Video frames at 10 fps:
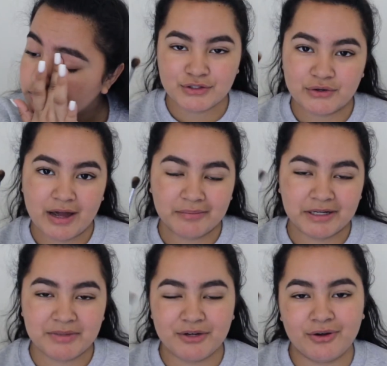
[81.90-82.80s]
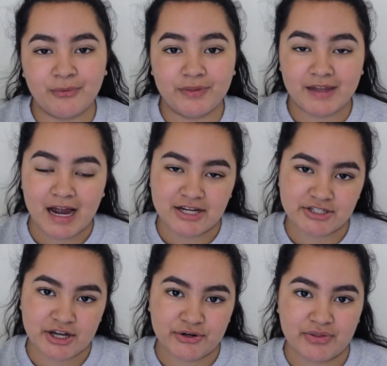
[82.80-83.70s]
So now I'm going to be going with the
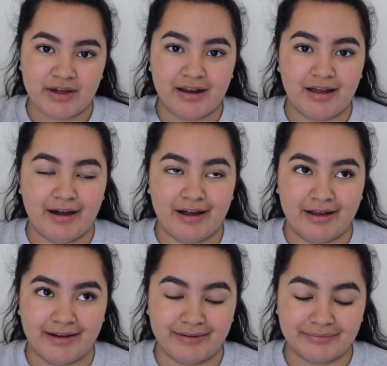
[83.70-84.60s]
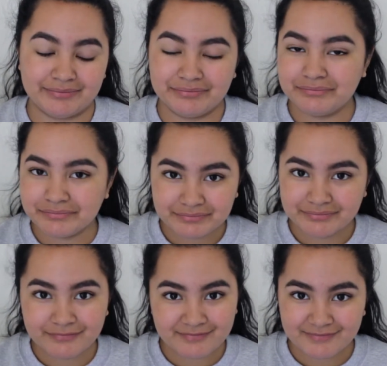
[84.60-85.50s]
eyeshadow that I
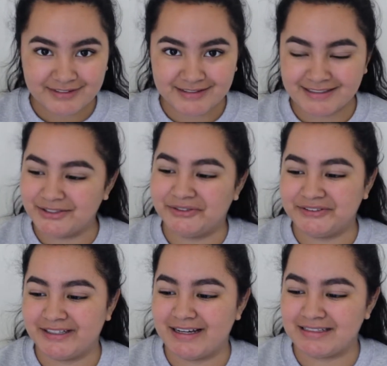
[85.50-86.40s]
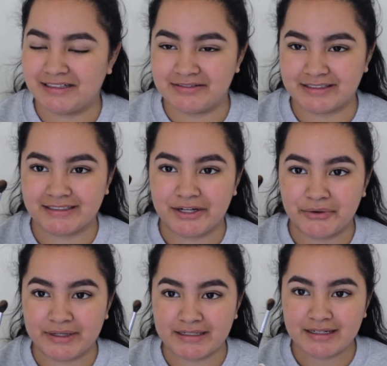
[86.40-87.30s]
told you guys that I was going to
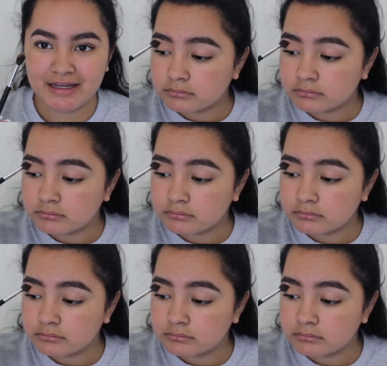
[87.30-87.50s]
go in.